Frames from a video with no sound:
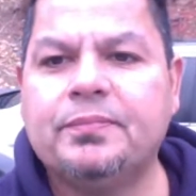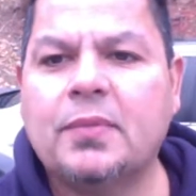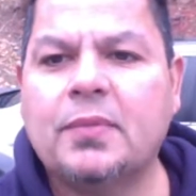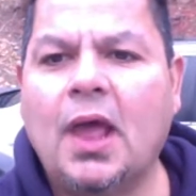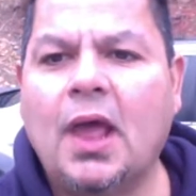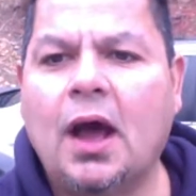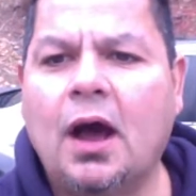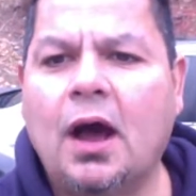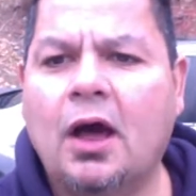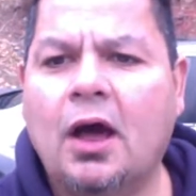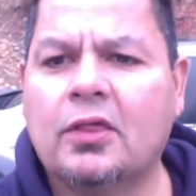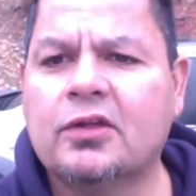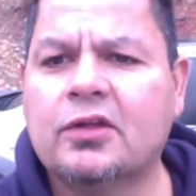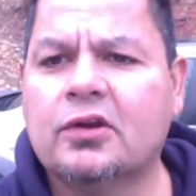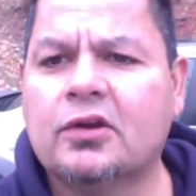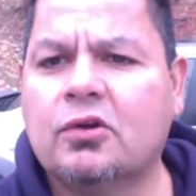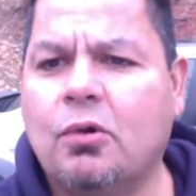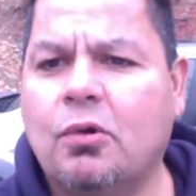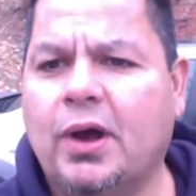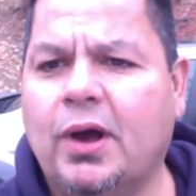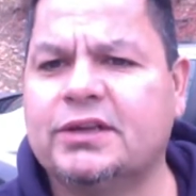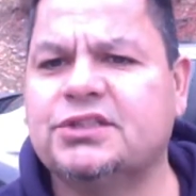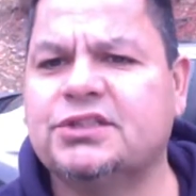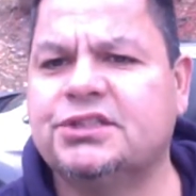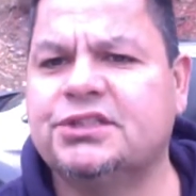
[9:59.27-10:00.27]
Other
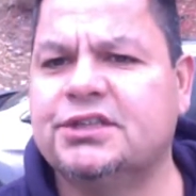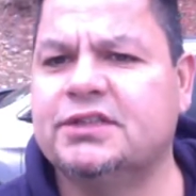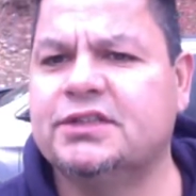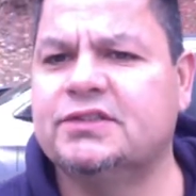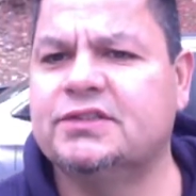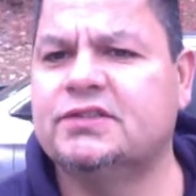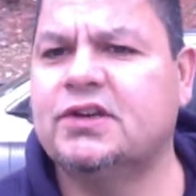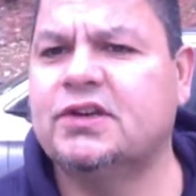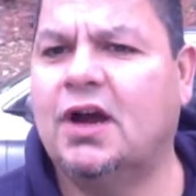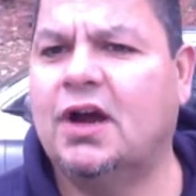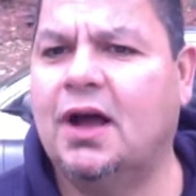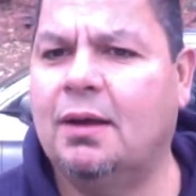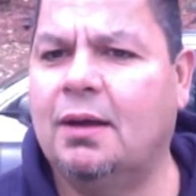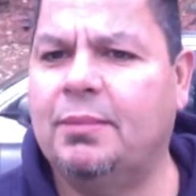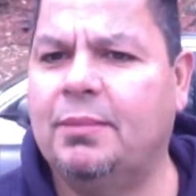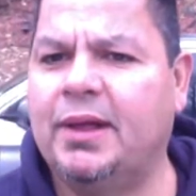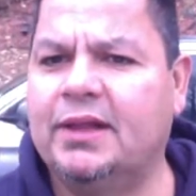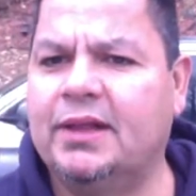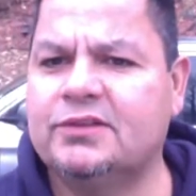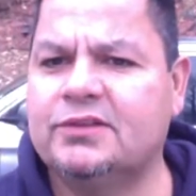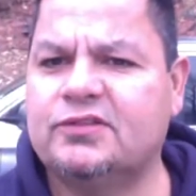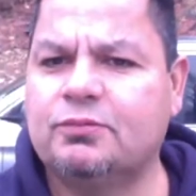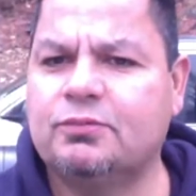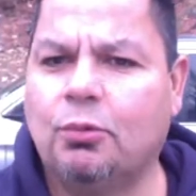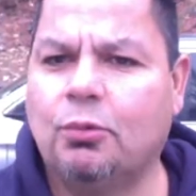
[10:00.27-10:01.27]
questions,
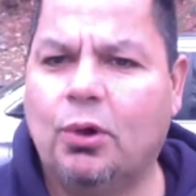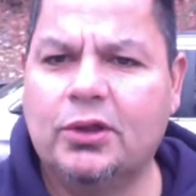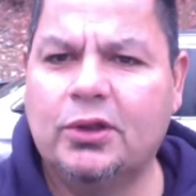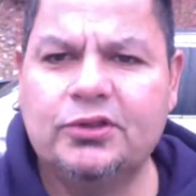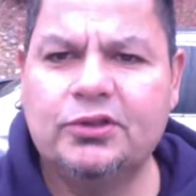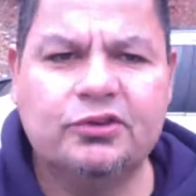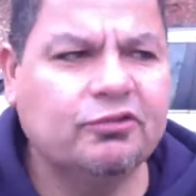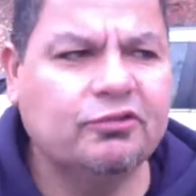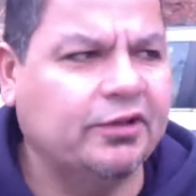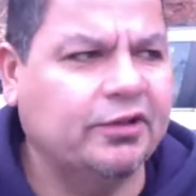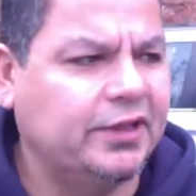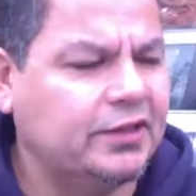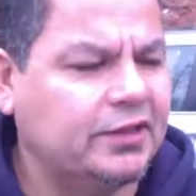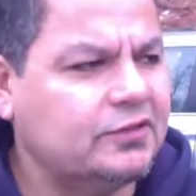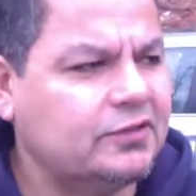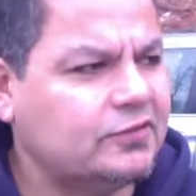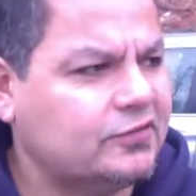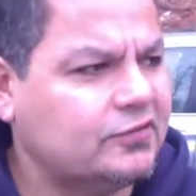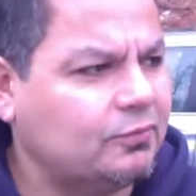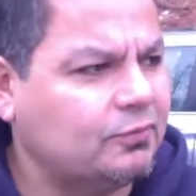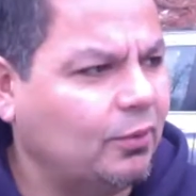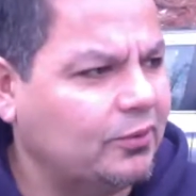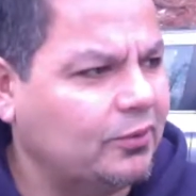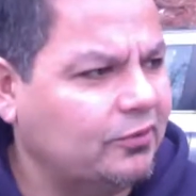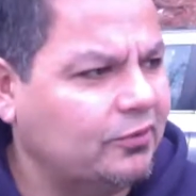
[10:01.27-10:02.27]
comments, wondering
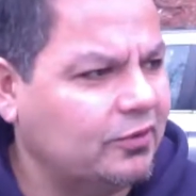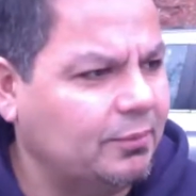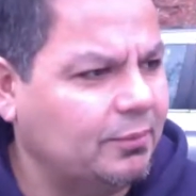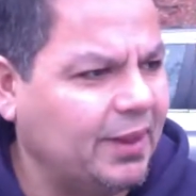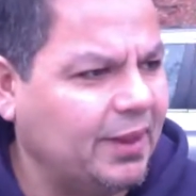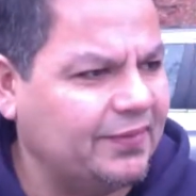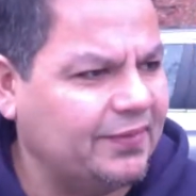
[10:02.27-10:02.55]
about the